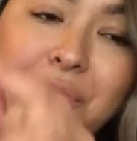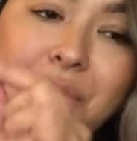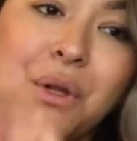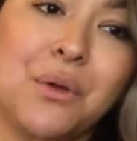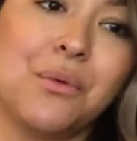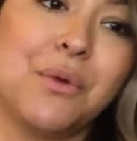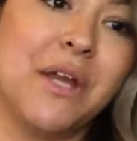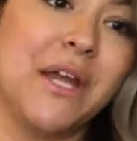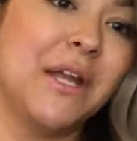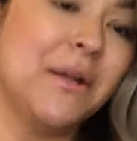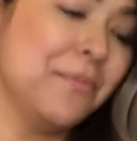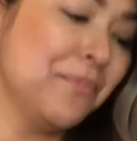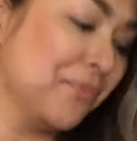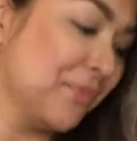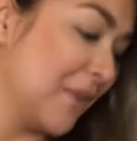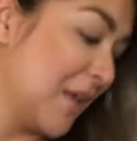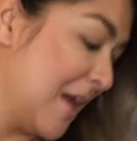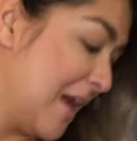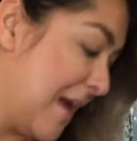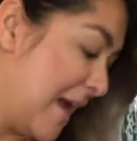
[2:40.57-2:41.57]
Okay,
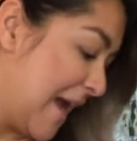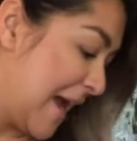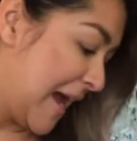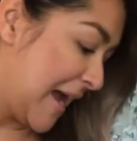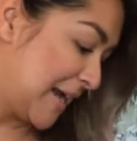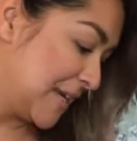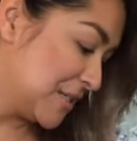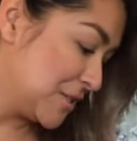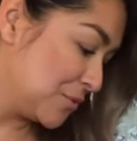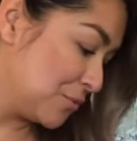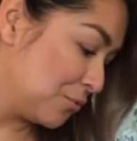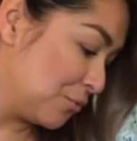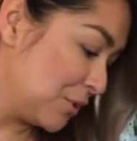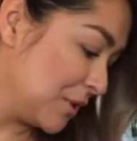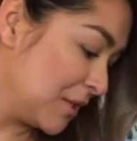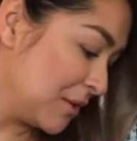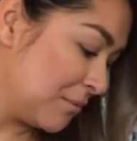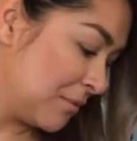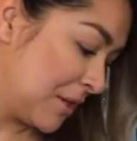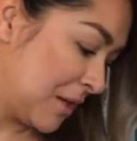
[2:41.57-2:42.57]
and
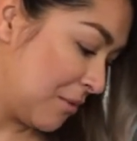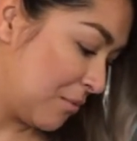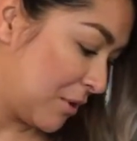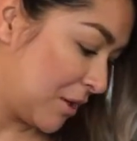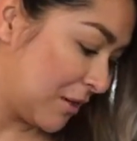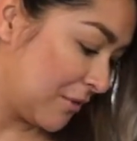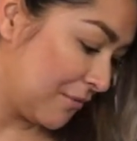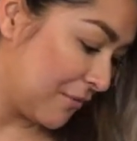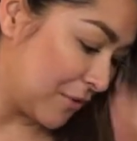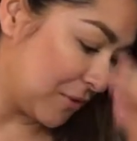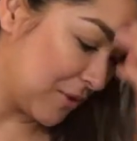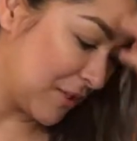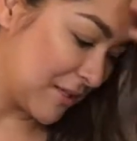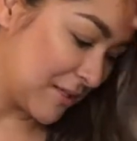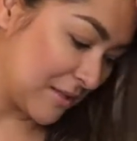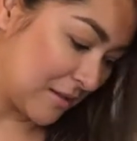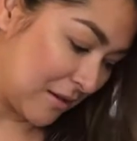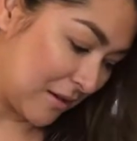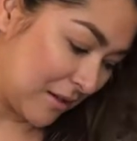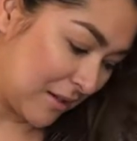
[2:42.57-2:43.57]
really what I want to focus
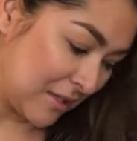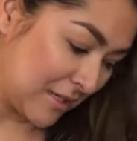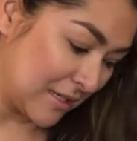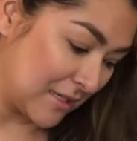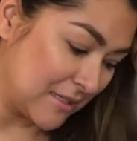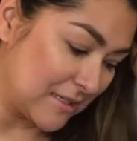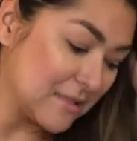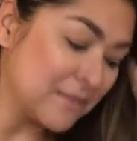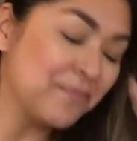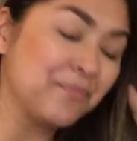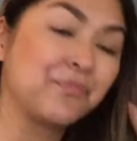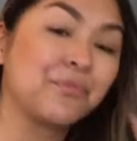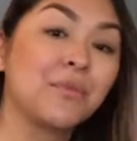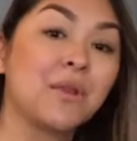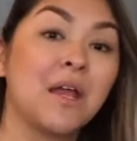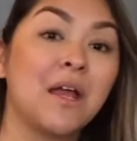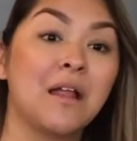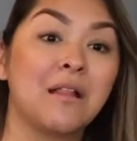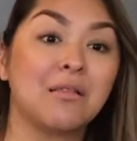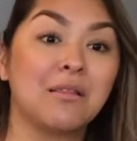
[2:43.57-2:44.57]
on is
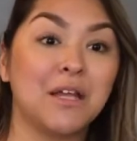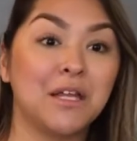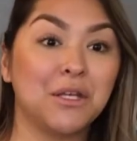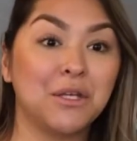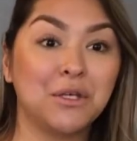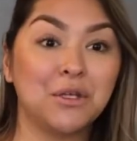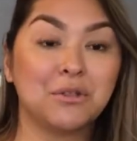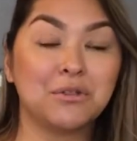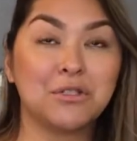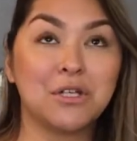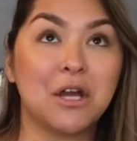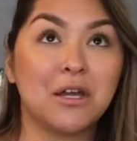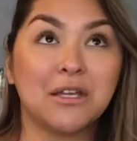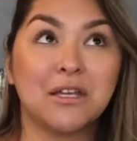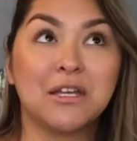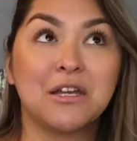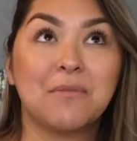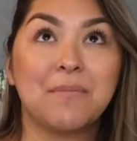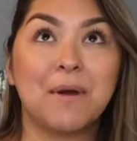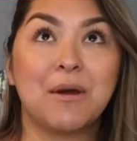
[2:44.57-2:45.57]

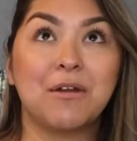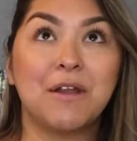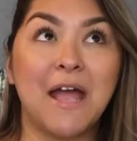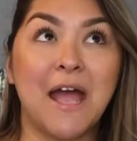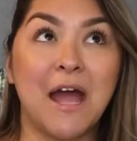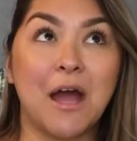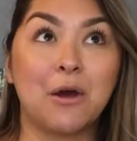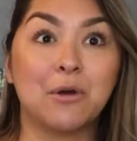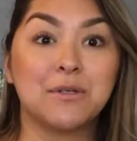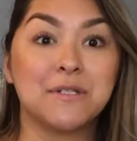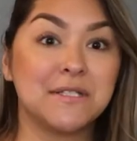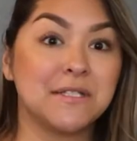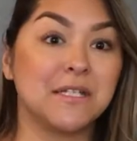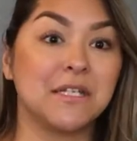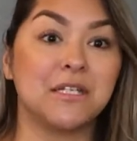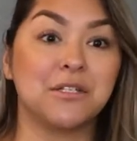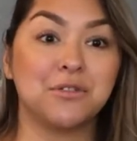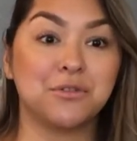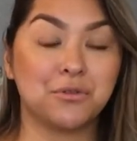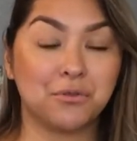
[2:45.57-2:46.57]
talking about how
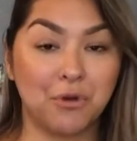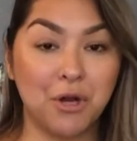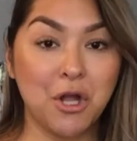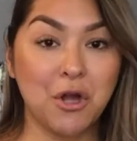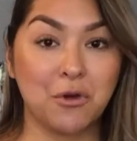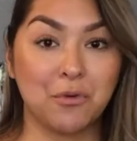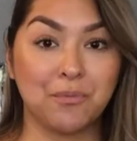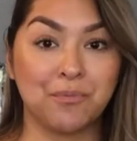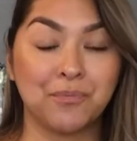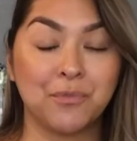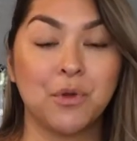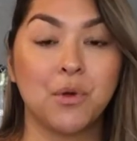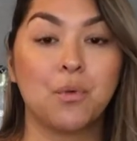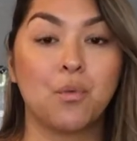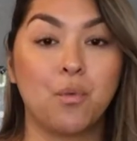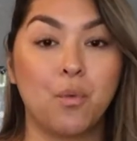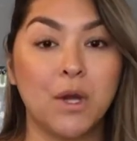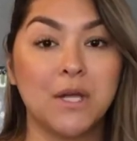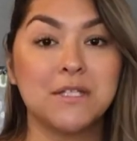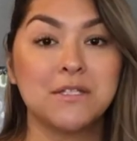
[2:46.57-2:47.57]
seeds grow.
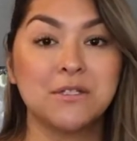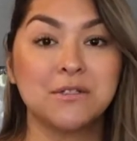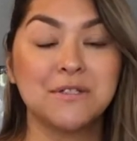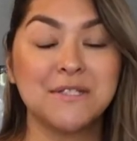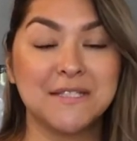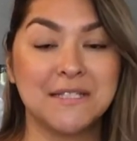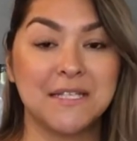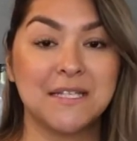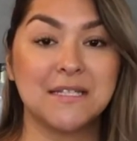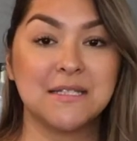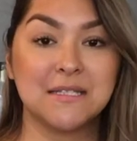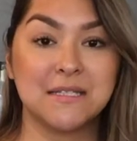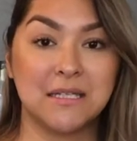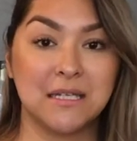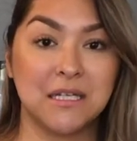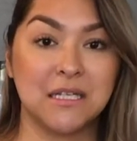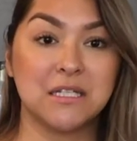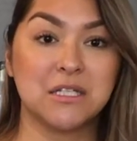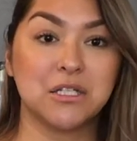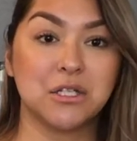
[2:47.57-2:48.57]
What do seeds
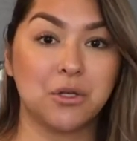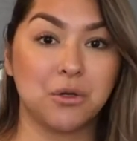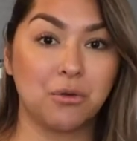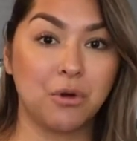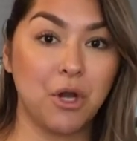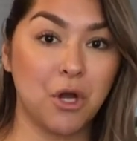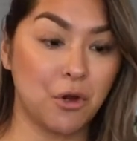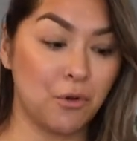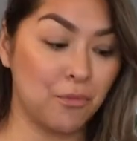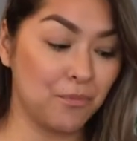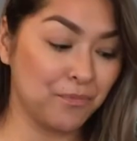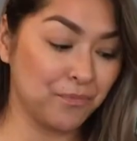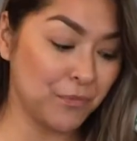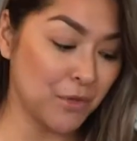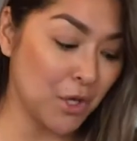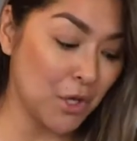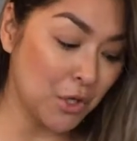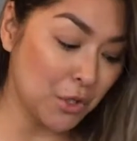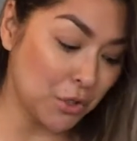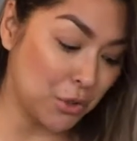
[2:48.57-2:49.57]
need to grow?
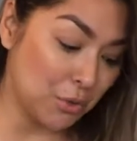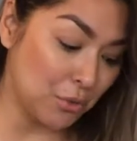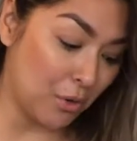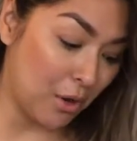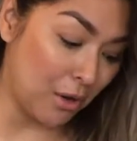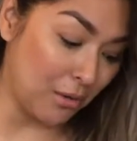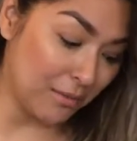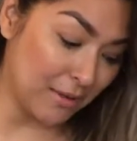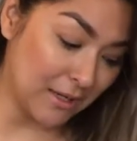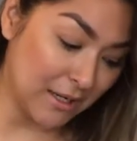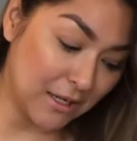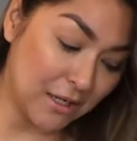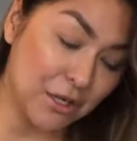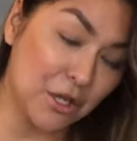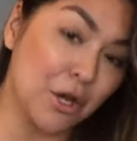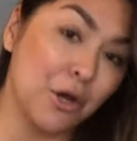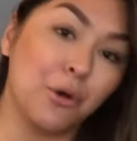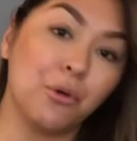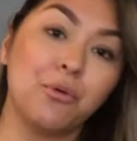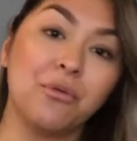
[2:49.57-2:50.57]
You already
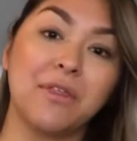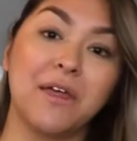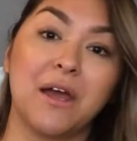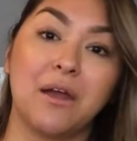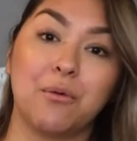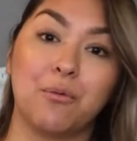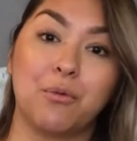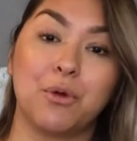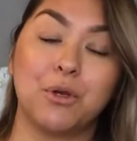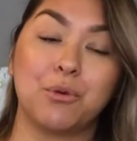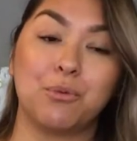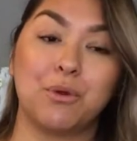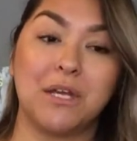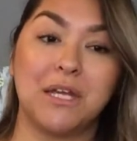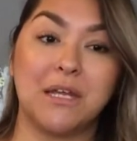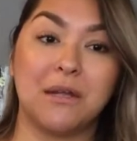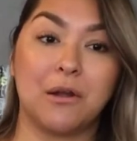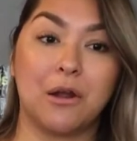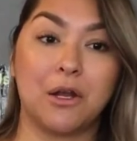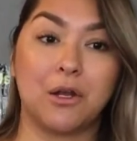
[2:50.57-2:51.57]
know that when
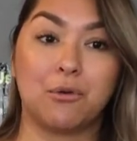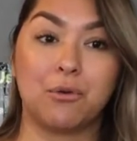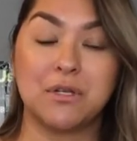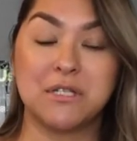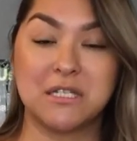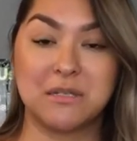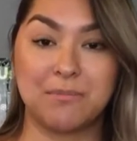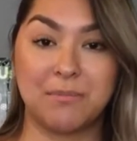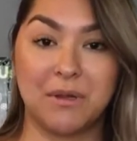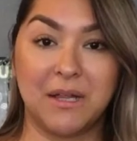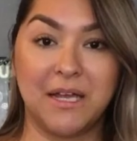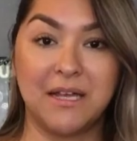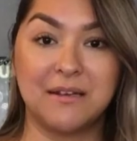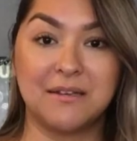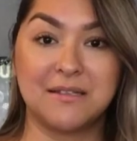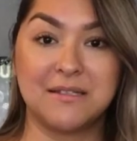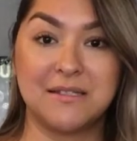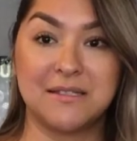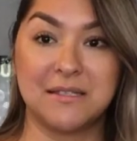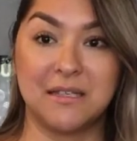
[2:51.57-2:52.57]
we are going to plant a
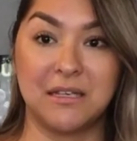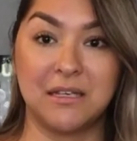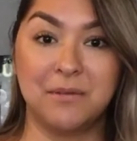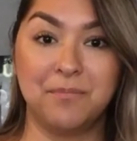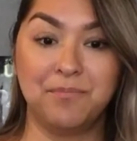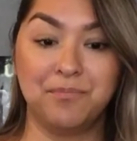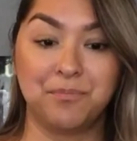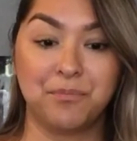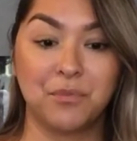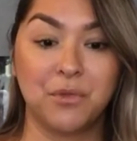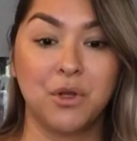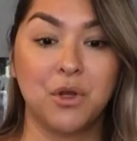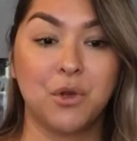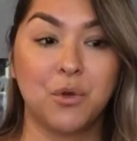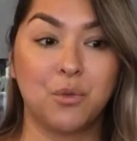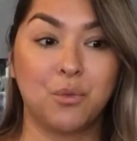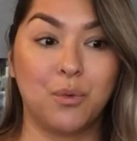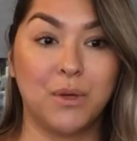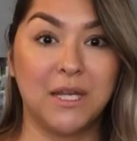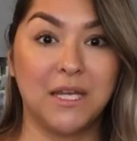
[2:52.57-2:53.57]
seed,
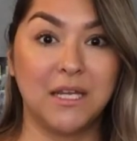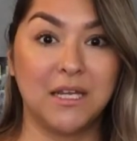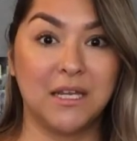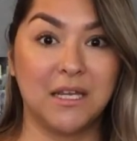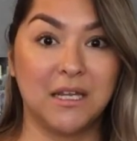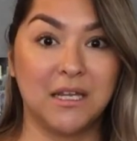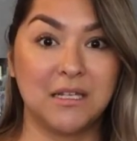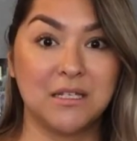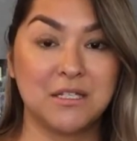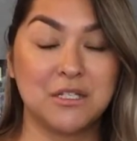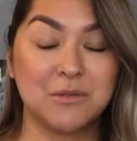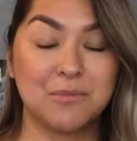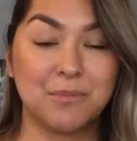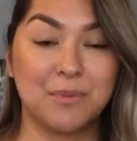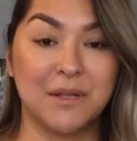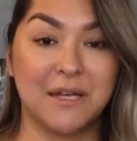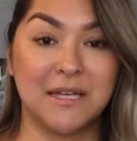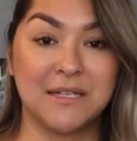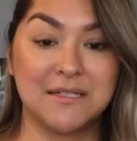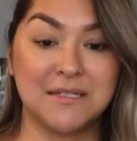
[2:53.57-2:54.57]
we need to
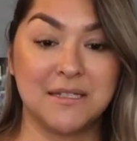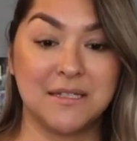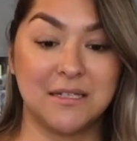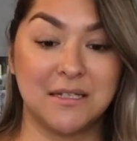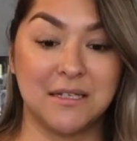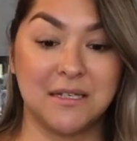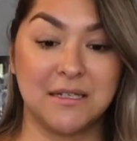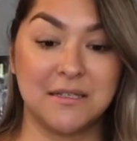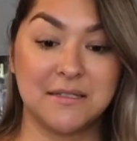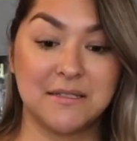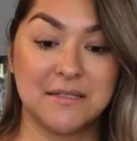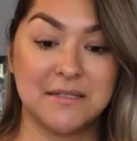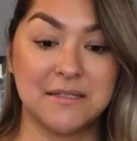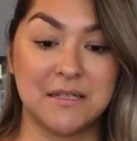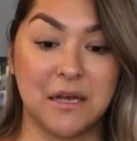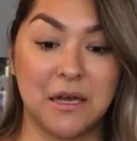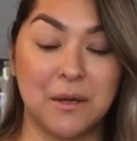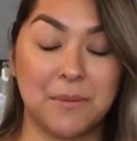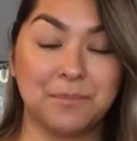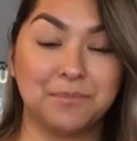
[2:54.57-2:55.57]
plant it in
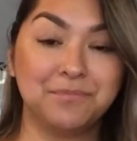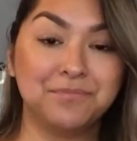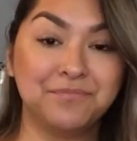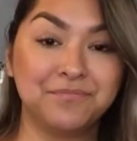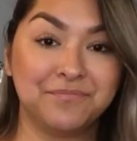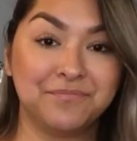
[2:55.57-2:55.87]
some